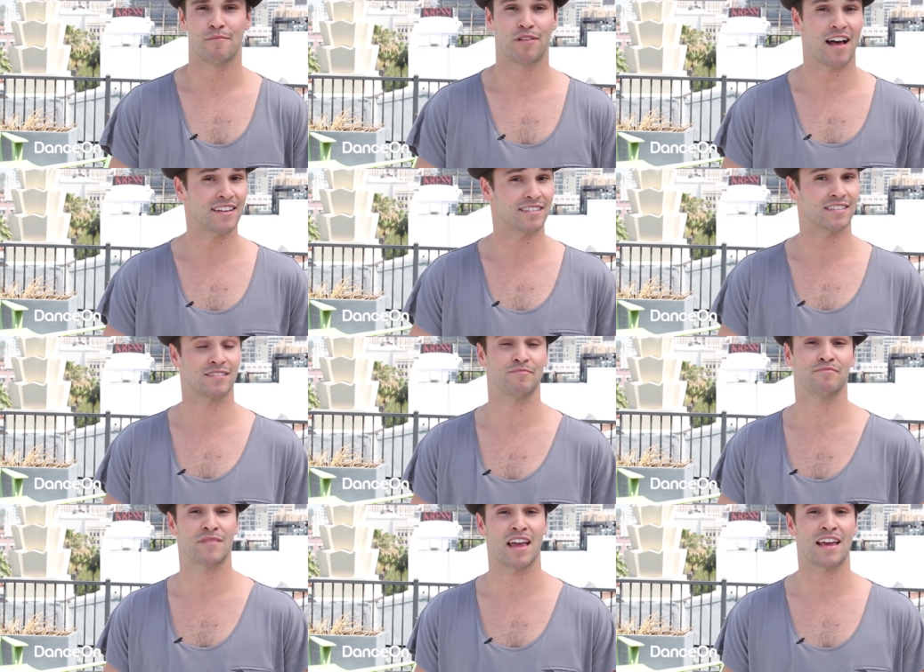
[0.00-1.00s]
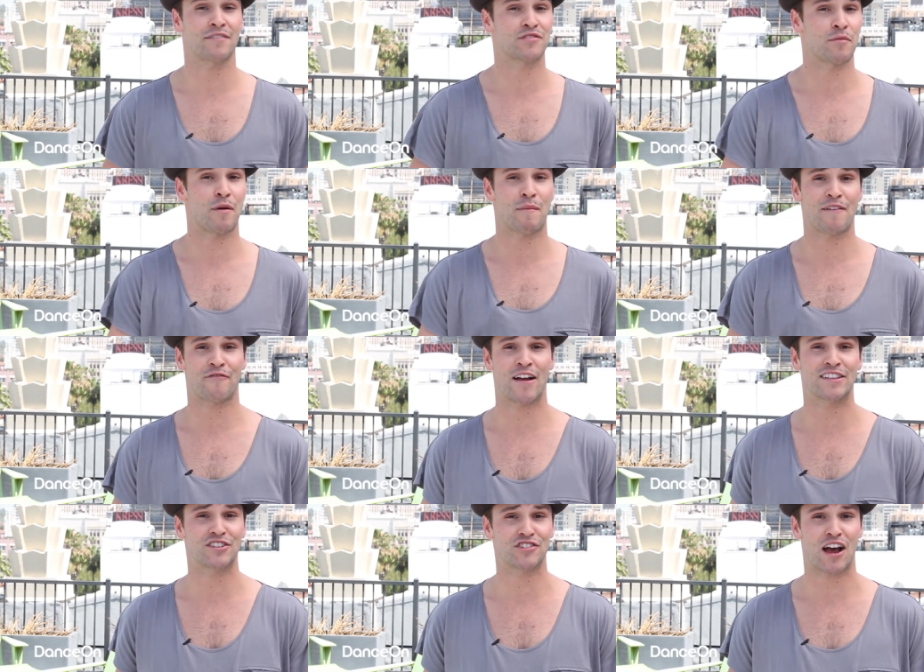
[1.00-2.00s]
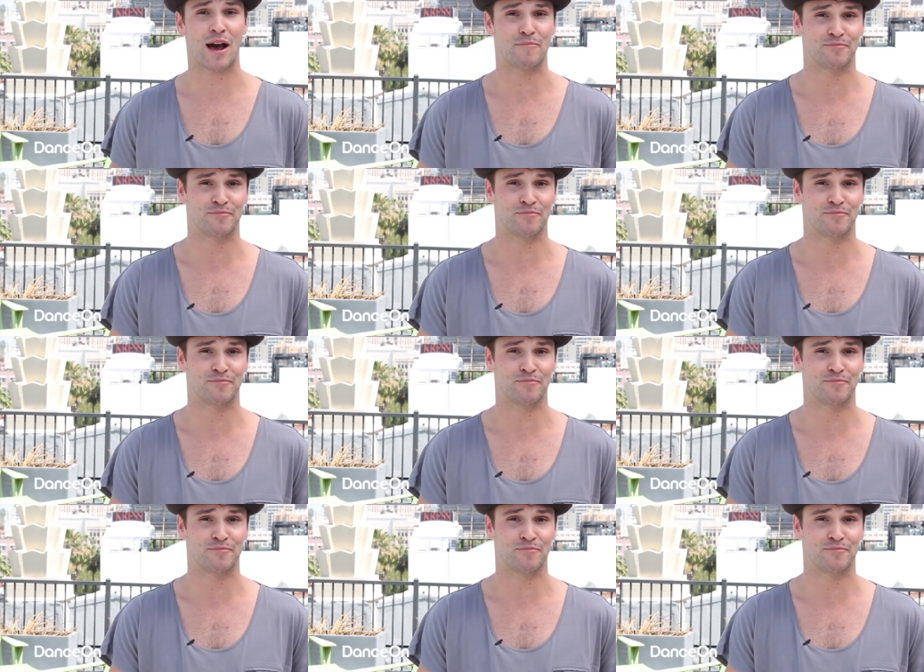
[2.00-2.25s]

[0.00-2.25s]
Plus, it gives some of my friends a job.